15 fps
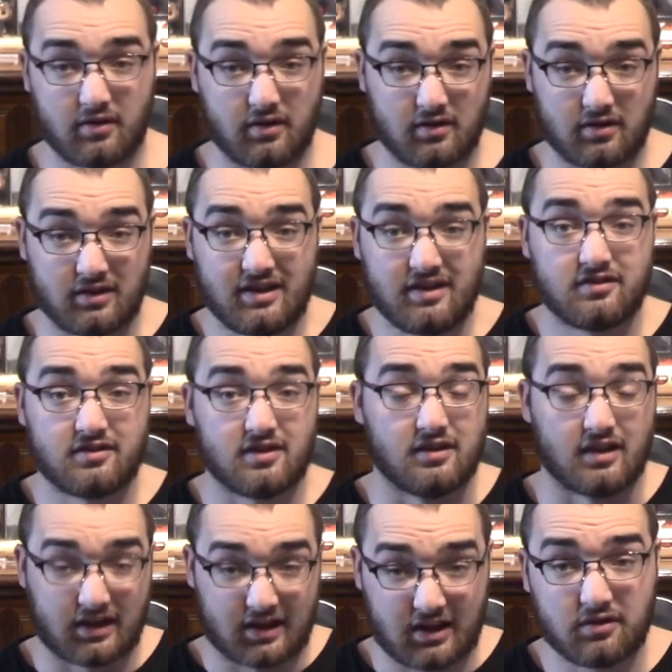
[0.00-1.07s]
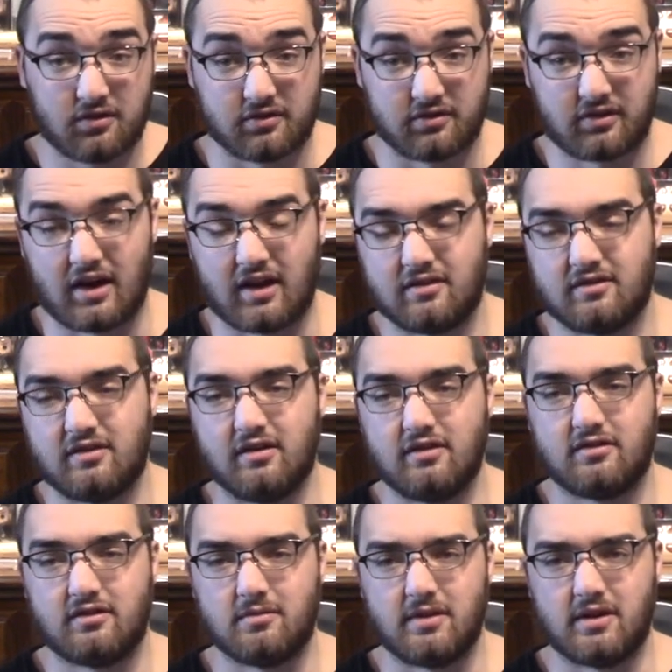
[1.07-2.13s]
or at least in the killer's case
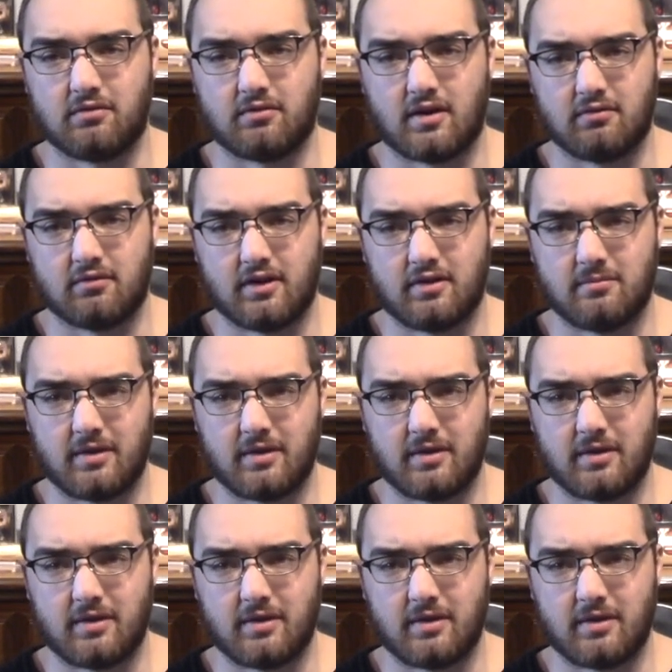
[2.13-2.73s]
needs to be rewritten,